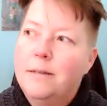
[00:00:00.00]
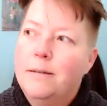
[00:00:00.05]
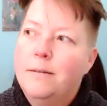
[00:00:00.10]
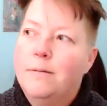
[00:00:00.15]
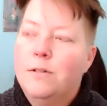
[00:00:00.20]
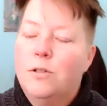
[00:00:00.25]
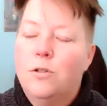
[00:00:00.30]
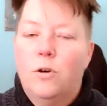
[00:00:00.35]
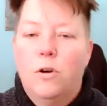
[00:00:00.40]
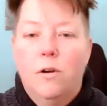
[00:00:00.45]

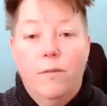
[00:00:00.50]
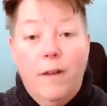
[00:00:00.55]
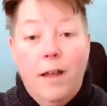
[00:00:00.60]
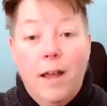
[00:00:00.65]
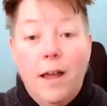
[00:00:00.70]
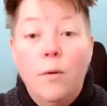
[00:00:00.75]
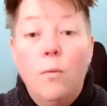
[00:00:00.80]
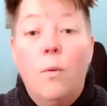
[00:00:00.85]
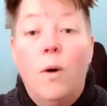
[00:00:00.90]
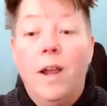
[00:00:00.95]
sort of
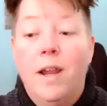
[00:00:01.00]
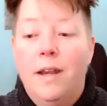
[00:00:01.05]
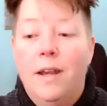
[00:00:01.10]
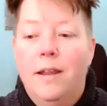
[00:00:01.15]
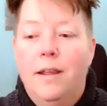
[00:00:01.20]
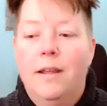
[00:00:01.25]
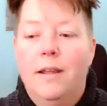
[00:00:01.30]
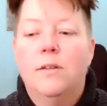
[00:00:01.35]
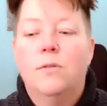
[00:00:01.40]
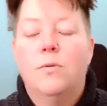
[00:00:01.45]

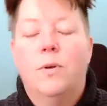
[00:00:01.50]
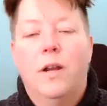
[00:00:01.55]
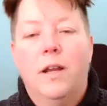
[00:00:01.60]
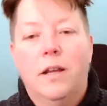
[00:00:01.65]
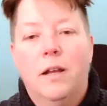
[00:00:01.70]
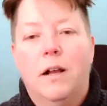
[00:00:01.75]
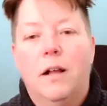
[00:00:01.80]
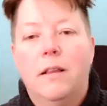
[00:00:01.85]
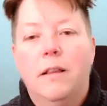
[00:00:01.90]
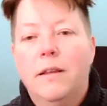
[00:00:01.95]
unwinding, is what I
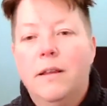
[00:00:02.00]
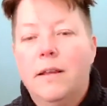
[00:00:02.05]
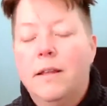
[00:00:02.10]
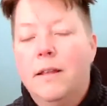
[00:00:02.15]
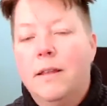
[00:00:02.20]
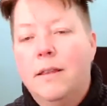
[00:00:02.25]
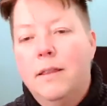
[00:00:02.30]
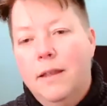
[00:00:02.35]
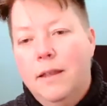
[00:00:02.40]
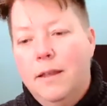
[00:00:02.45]
called it.
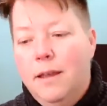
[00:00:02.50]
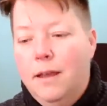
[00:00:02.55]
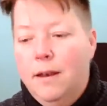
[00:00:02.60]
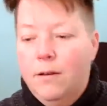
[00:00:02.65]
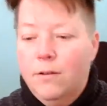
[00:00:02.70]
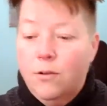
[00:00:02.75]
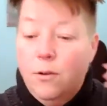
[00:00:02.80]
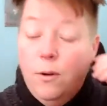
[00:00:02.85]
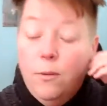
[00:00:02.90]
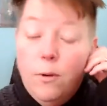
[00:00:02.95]
And
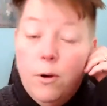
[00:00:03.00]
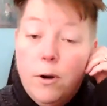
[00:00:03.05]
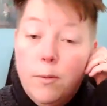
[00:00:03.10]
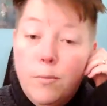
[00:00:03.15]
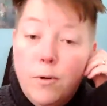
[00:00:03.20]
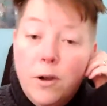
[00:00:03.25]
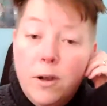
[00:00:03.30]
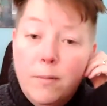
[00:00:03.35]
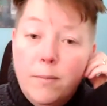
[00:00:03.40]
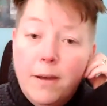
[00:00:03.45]
so I wrote a
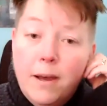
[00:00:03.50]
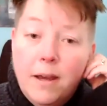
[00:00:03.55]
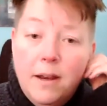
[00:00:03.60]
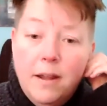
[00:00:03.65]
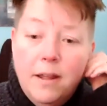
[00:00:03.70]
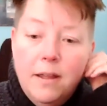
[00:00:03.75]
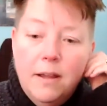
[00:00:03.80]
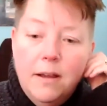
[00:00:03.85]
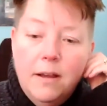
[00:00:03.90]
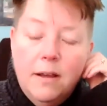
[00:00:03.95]
book about
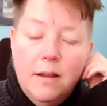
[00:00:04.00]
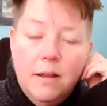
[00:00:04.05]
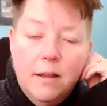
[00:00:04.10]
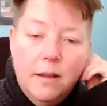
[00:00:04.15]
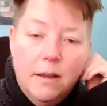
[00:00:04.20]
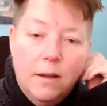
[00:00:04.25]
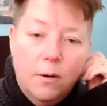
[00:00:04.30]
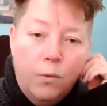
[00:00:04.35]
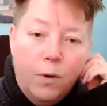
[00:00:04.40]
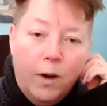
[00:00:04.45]
it,
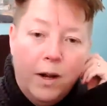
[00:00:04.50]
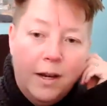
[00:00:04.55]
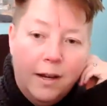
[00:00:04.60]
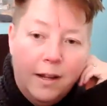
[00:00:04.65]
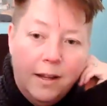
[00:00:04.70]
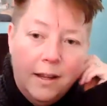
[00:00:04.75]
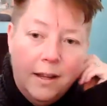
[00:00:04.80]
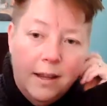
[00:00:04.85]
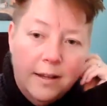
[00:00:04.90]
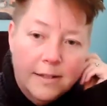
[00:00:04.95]

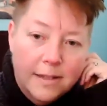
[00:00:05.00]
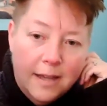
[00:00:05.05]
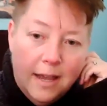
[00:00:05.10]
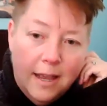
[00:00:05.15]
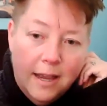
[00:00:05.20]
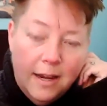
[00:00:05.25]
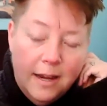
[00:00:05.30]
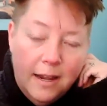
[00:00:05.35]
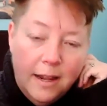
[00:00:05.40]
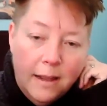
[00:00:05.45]
Unwinding
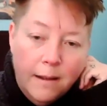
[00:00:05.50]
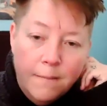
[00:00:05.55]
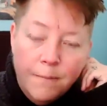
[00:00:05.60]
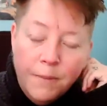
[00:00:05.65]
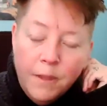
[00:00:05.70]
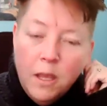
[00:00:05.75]
Anxiety.